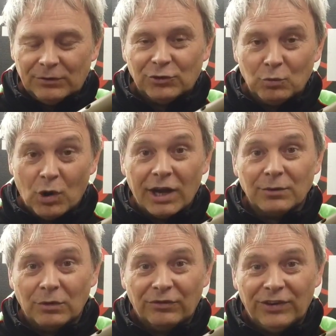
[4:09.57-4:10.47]
is too
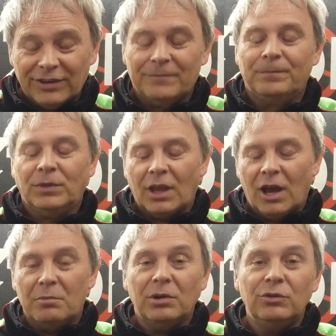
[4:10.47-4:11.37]
wide, it won't fit.
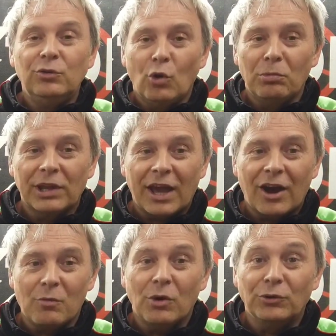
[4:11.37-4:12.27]
But normally
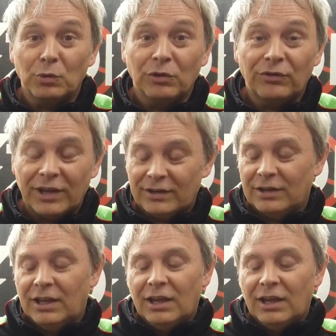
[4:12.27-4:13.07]
AR ones will fit.